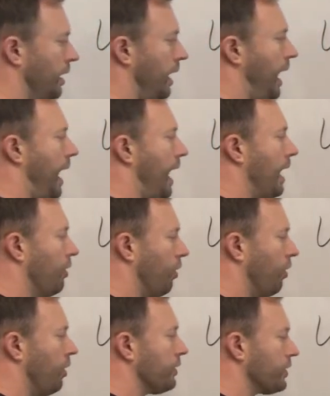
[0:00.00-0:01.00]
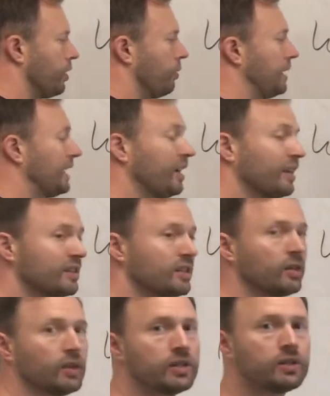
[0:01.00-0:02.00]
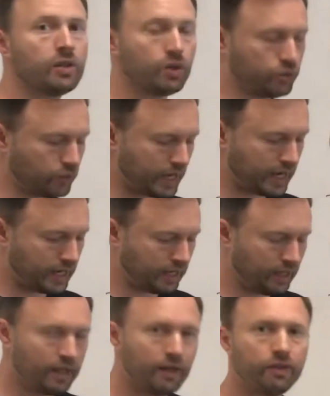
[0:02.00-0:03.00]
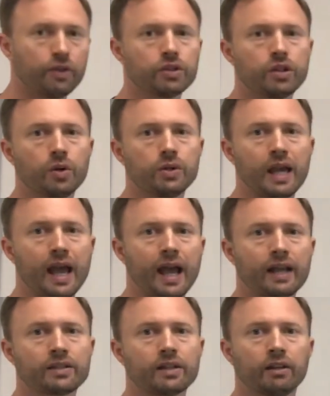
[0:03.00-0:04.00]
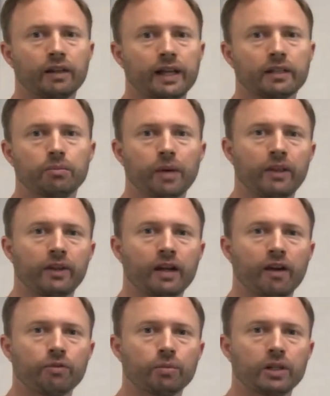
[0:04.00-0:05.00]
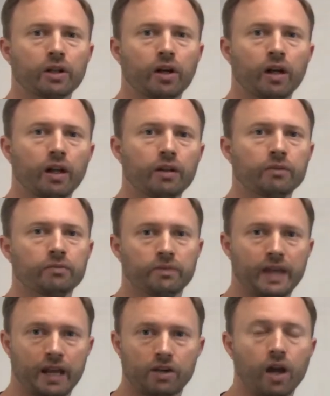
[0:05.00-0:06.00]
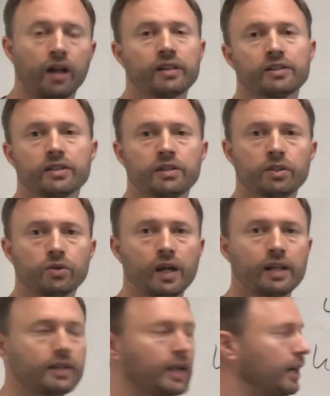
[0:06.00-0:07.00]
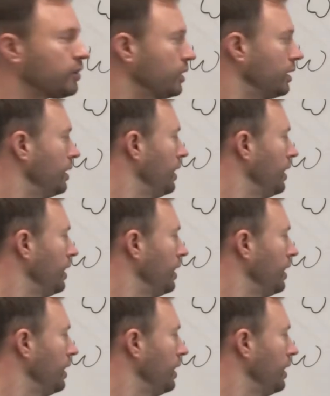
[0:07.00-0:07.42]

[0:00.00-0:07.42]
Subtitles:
And also because there is no trade, there's no tax collected by the government on that non-existent transaction.